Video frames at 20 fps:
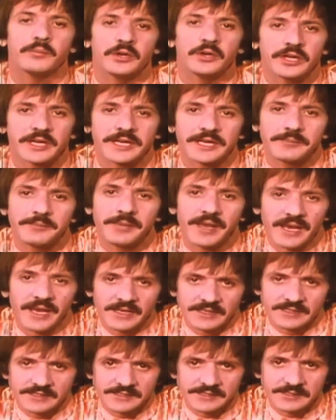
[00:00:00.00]
book and
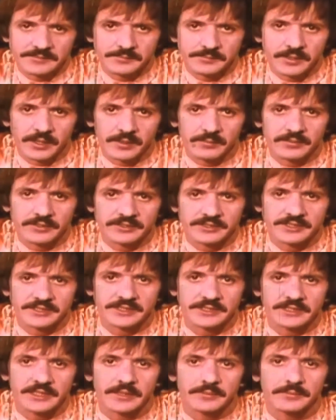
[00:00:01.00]
magazine
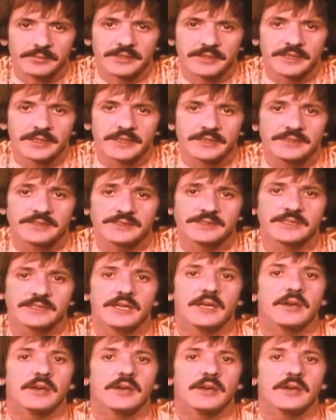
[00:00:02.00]
publishing companies,